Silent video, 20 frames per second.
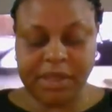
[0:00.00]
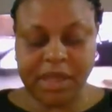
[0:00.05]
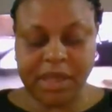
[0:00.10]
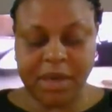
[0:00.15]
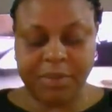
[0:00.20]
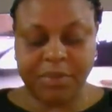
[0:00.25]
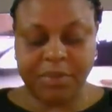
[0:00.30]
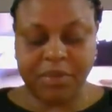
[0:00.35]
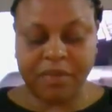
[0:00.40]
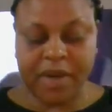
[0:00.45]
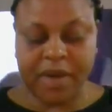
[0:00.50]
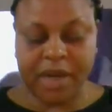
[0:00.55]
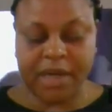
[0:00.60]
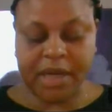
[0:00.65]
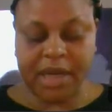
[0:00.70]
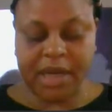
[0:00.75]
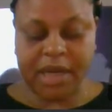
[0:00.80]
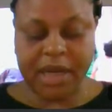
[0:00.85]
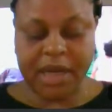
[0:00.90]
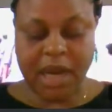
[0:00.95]
are
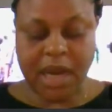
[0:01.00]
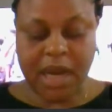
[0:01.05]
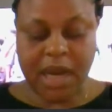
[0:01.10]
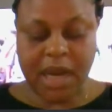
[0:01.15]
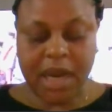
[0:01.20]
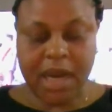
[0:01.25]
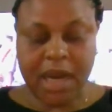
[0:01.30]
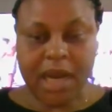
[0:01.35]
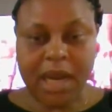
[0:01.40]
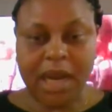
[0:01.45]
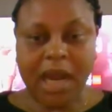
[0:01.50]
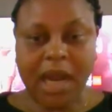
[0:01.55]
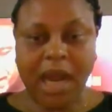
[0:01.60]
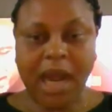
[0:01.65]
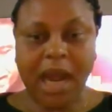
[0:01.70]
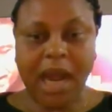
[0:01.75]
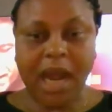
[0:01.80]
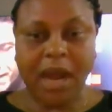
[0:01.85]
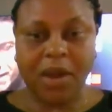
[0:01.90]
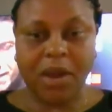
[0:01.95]
provided,
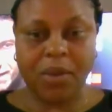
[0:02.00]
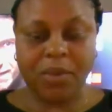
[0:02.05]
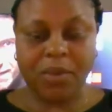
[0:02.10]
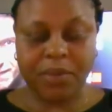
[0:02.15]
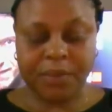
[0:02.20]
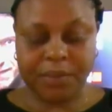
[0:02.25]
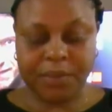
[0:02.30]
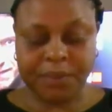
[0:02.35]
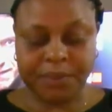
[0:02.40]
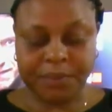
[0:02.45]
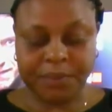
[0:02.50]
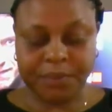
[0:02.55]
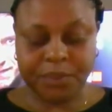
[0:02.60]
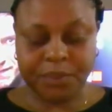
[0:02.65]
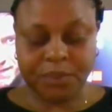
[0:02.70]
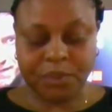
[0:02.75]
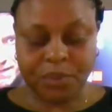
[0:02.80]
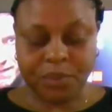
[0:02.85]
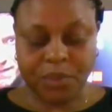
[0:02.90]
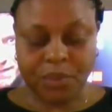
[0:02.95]
how,
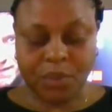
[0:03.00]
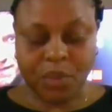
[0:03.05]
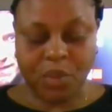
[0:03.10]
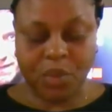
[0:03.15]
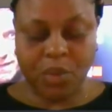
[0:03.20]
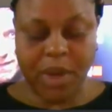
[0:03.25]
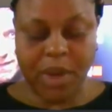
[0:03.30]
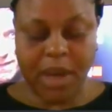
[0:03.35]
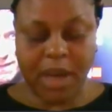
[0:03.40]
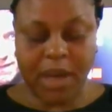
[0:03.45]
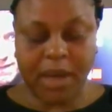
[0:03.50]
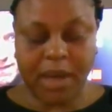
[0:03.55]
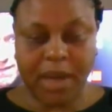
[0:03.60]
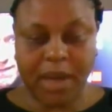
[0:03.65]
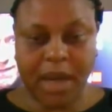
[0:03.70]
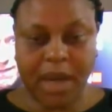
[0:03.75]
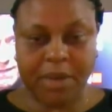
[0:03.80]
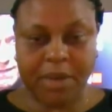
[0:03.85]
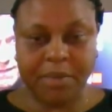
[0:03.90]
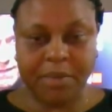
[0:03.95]
where,
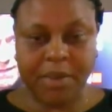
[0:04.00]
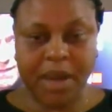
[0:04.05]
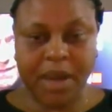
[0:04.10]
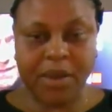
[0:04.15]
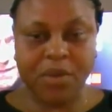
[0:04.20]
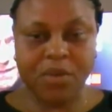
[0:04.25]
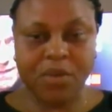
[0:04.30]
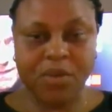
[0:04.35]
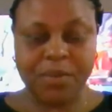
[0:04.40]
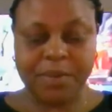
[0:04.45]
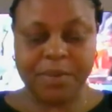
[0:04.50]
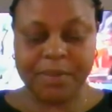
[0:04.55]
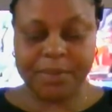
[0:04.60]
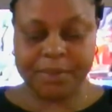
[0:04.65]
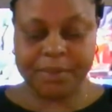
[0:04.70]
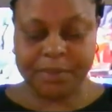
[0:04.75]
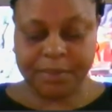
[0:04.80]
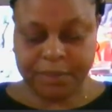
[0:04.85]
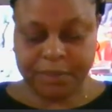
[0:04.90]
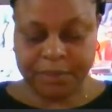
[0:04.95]
and by whom.
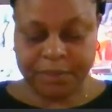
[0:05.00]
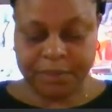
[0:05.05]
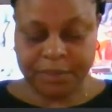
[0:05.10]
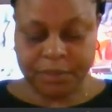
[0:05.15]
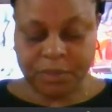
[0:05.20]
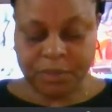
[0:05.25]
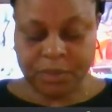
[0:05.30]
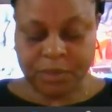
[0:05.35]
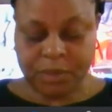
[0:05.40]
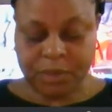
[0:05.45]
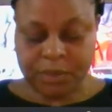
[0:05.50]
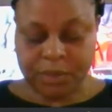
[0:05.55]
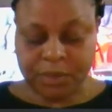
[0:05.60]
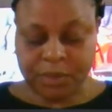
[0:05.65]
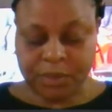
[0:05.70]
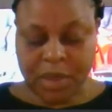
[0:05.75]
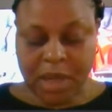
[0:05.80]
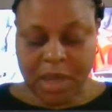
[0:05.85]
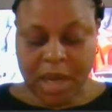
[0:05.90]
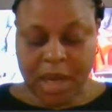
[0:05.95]

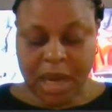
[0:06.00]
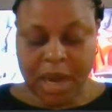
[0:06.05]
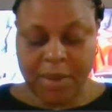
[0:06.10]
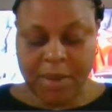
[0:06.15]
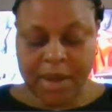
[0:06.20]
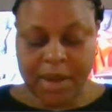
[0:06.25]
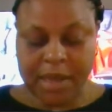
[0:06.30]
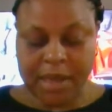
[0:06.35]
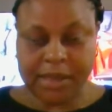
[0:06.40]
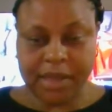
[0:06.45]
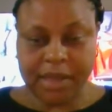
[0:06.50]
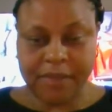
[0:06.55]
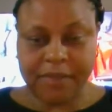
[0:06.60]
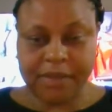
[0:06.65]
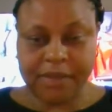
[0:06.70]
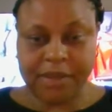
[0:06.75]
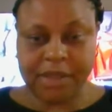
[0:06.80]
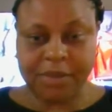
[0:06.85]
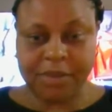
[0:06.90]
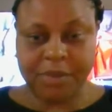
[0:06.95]
How are
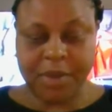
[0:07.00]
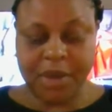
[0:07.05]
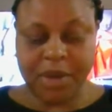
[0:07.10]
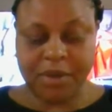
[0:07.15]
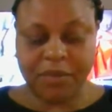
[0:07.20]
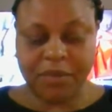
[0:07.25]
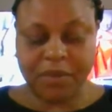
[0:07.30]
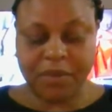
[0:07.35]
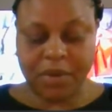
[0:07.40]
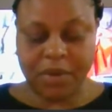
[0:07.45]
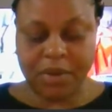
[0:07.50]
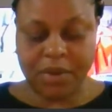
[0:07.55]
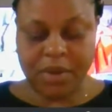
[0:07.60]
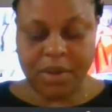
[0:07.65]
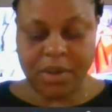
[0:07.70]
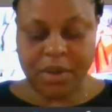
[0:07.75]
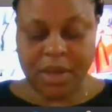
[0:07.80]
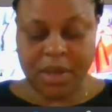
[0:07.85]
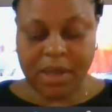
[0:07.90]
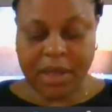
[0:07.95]
services paid for?
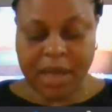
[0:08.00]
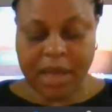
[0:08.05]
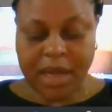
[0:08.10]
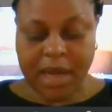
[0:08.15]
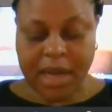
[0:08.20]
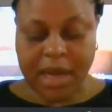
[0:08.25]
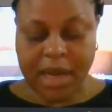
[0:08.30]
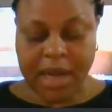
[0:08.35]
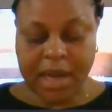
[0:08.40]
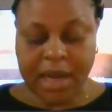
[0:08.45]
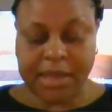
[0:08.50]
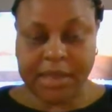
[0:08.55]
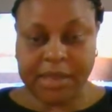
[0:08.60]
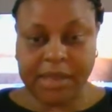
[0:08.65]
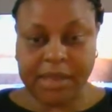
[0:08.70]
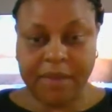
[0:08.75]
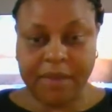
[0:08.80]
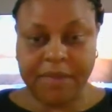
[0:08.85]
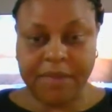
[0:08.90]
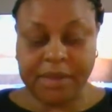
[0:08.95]
Are the
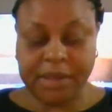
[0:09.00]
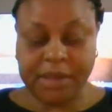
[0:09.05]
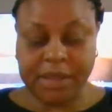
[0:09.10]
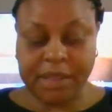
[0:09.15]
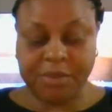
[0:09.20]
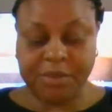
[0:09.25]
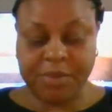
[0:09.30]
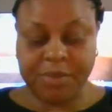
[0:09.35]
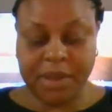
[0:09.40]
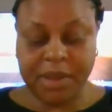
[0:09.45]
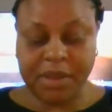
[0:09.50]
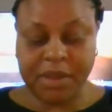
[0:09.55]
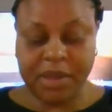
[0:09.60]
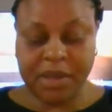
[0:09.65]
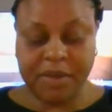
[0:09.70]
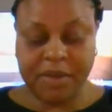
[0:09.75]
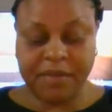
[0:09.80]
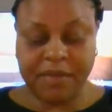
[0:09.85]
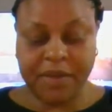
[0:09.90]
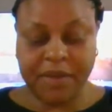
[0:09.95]
services being
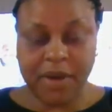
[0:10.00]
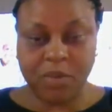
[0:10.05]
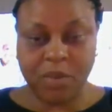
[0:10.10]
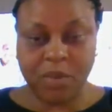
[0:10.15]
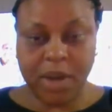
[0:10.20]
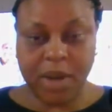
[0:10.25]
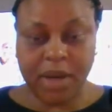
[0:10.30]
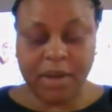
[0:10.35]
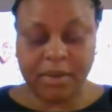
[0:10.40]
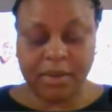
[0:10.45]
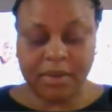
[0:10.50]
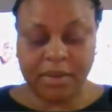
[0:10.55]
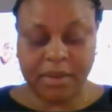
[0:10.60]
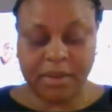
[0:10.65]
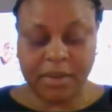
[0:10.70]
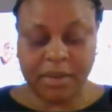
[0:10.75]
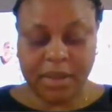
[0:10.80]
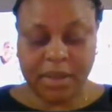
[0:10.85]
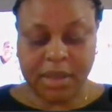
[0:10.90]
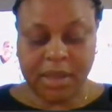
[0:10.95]
delivered well?
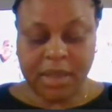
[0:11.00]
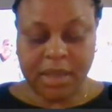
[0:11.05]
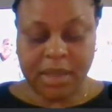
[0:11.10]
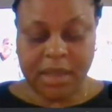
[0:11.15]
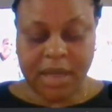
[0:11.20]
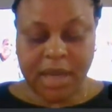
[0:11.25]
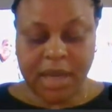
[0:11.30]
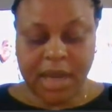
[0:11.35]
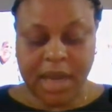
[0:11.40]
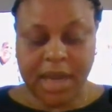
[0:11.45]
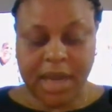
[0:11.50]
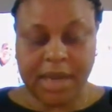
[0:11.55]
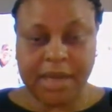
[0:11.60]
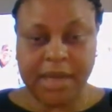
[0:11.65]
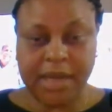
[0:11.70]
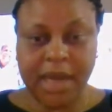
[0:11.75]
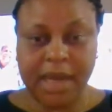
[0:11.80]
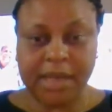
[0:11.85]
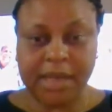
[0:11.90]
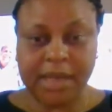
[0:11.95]
Are
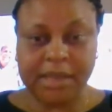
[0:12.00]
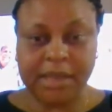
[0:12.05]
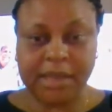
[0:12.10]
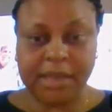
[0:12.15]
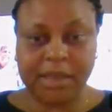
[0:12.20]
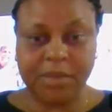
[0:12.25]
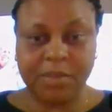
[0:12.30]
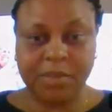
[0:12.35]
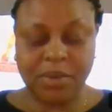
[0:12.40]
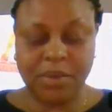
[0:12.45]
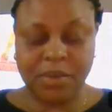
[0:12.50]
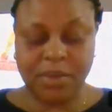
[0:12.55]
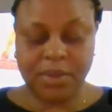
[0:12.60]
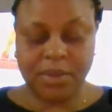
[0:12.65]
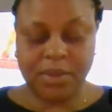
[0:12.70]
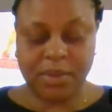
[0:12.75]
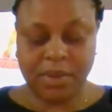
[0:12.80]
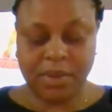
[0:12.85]
they accessible?